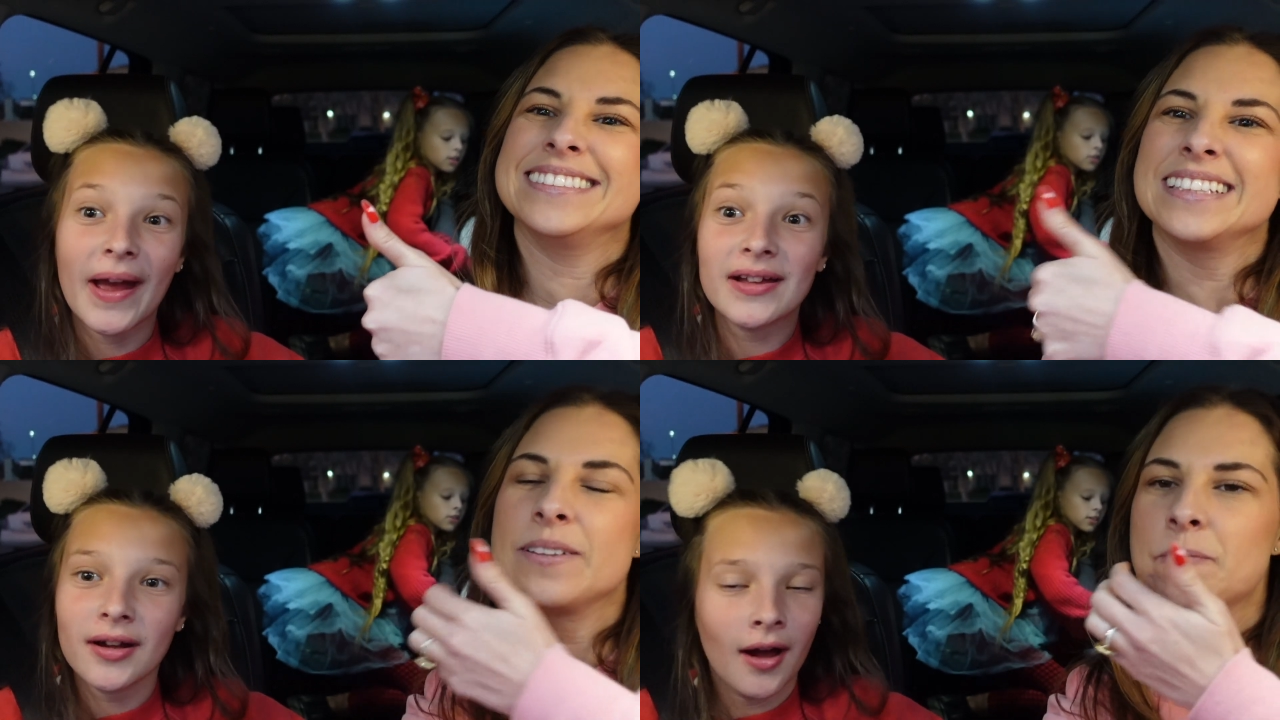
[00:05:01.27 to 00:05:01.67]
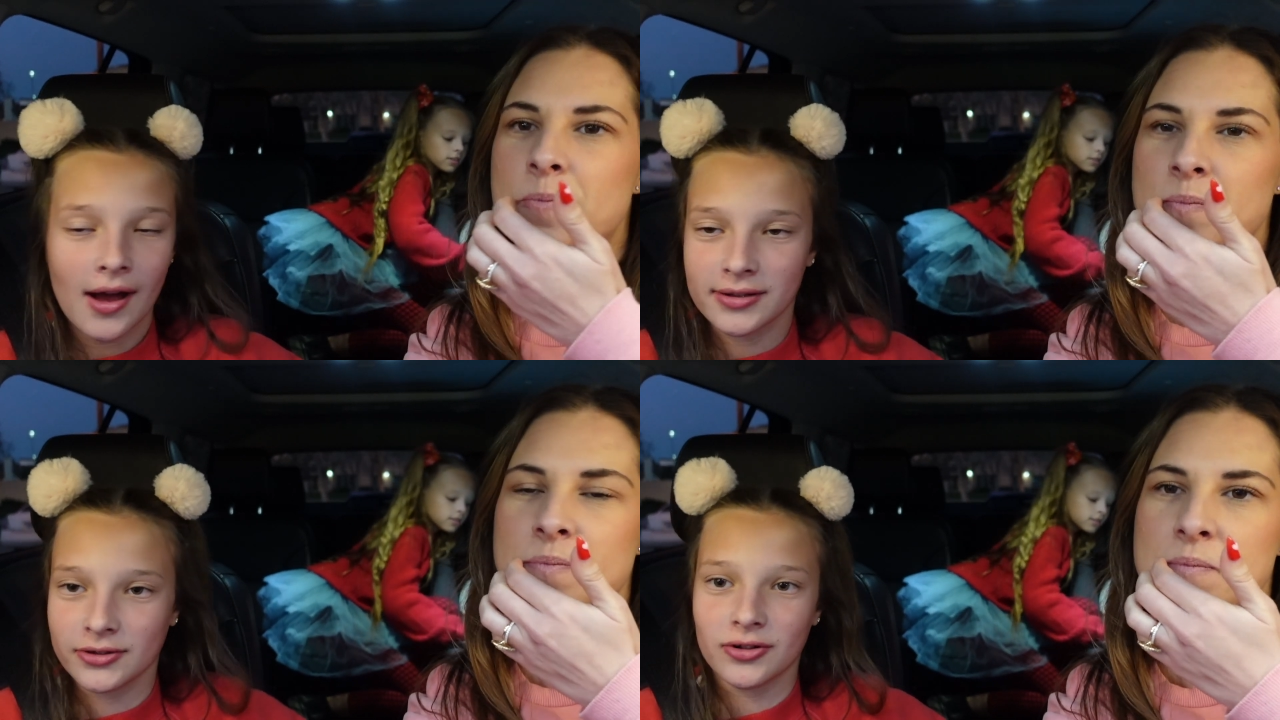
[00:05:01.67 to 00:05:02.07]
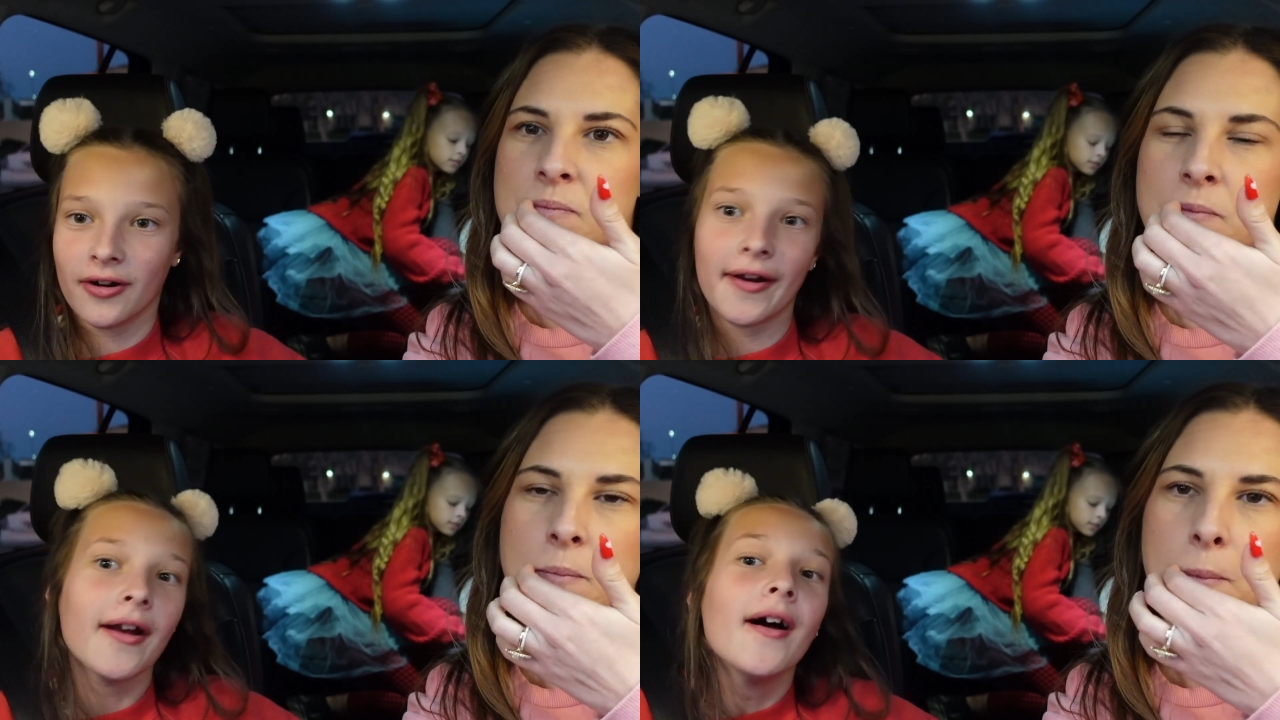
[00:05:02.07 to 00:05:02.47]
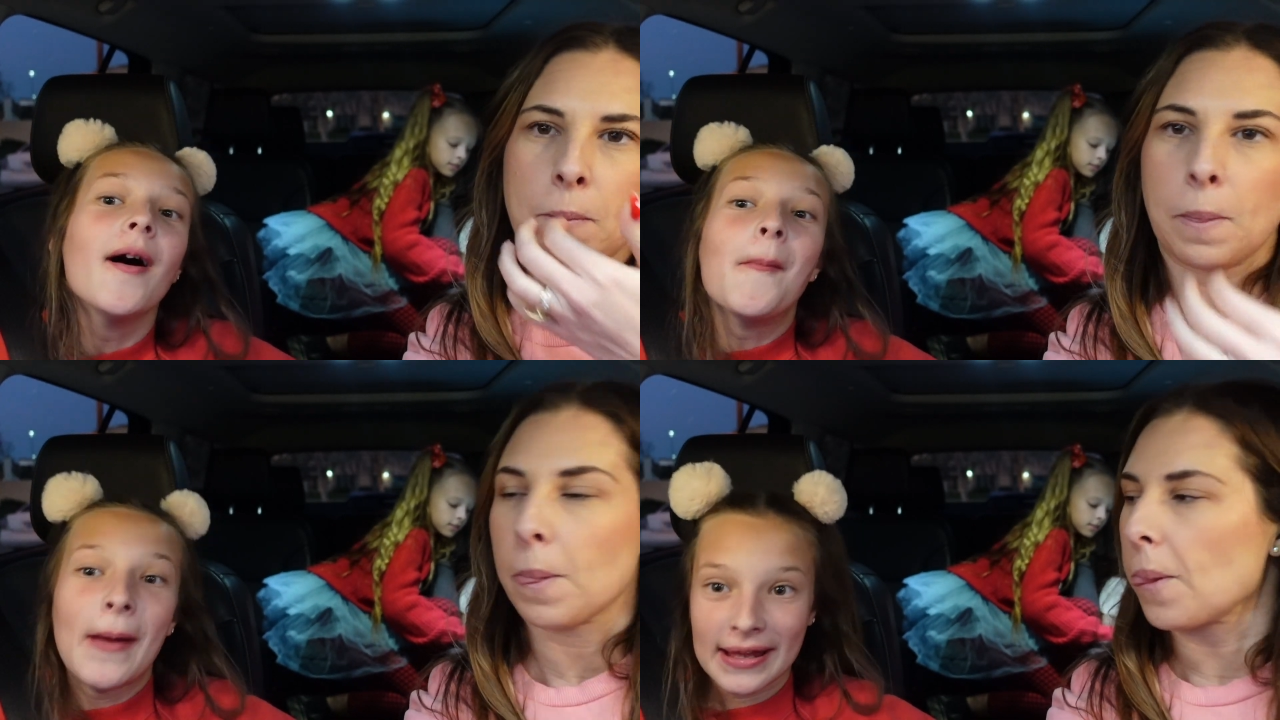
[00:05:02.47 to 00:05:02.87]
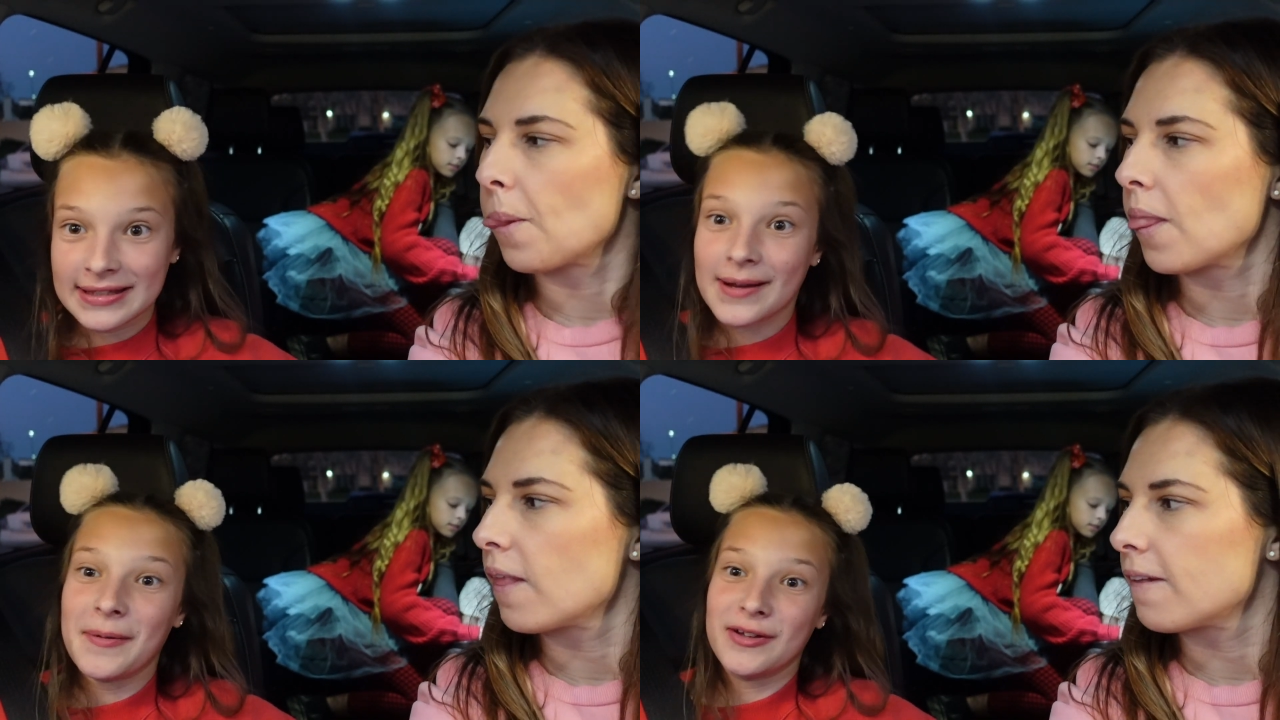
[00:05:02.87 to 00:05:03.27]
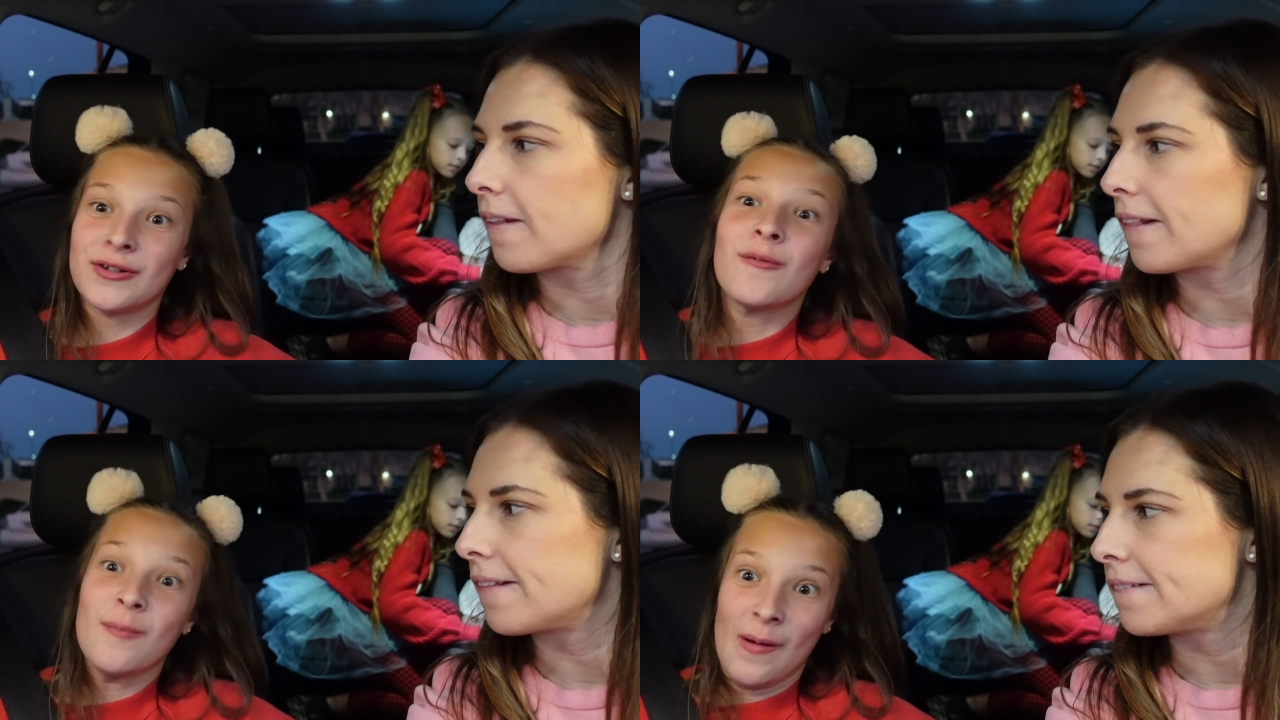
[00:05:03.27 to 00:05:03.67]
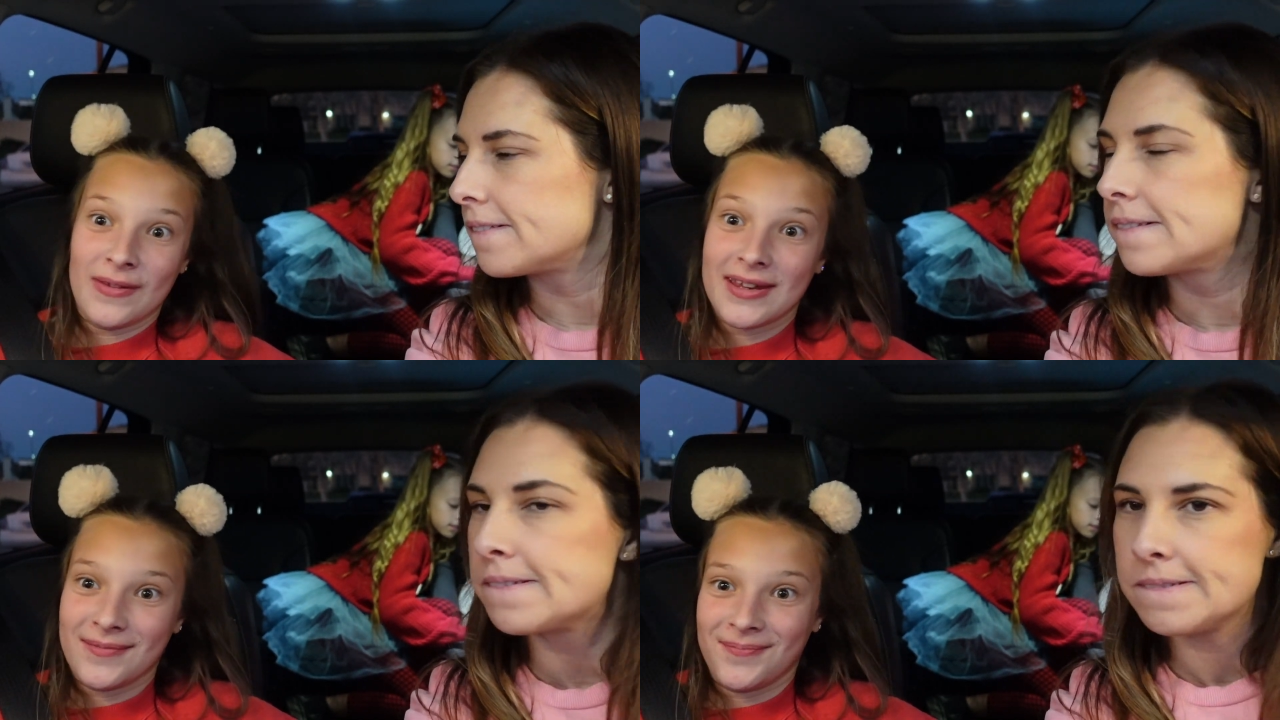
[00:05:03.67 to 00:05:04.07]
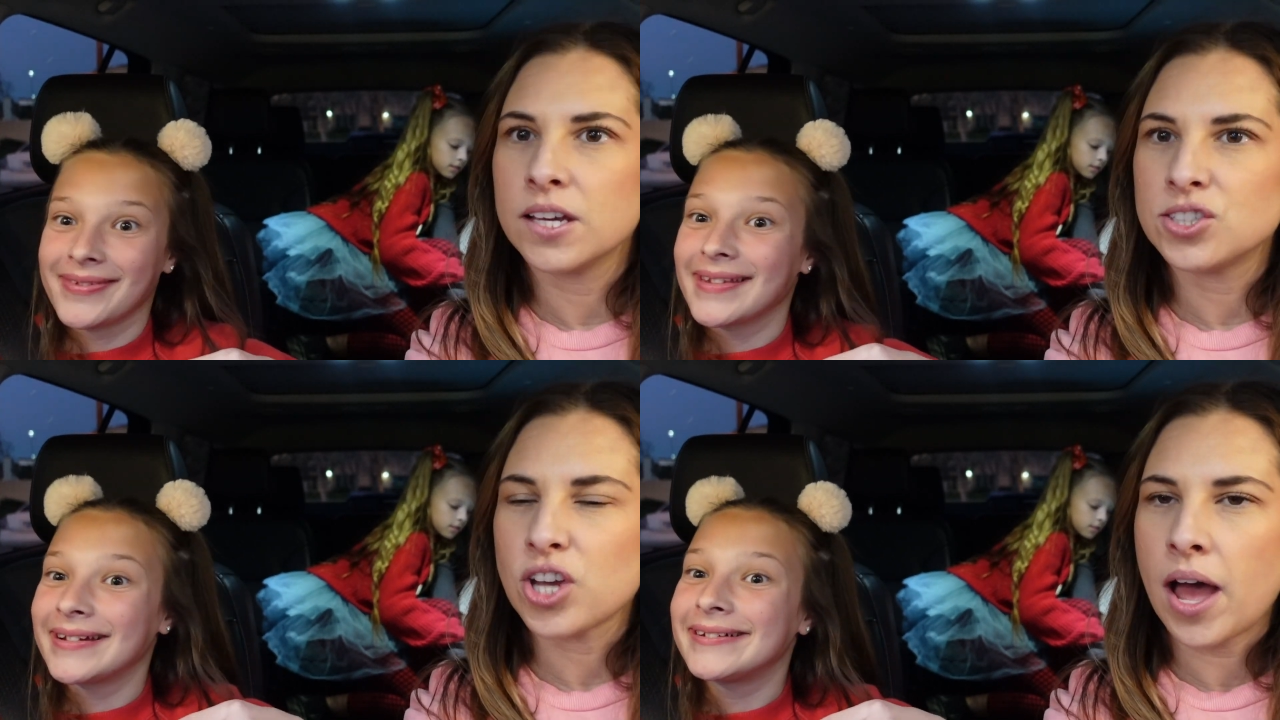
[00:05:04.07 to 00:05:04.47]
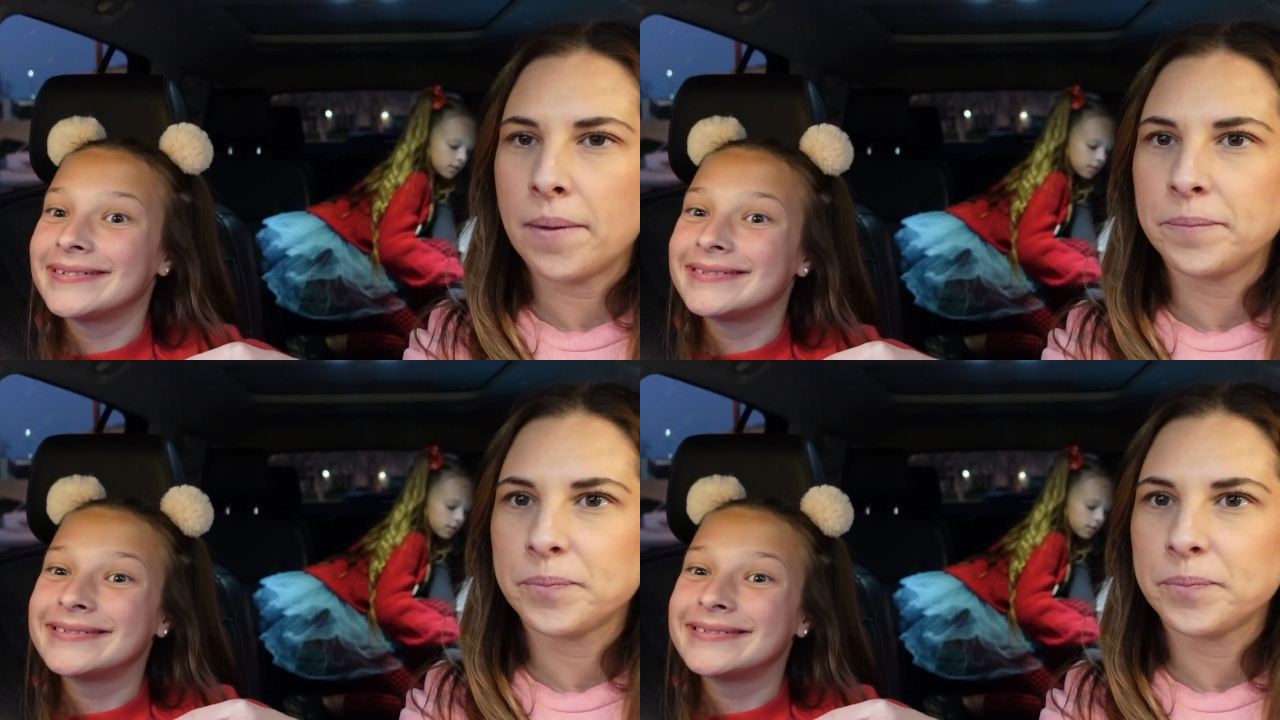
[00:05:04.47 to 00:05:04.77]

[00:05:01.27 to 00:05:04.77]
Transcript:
Speaker 1: paint, as a drawing, painting a picture of Molly. Good job.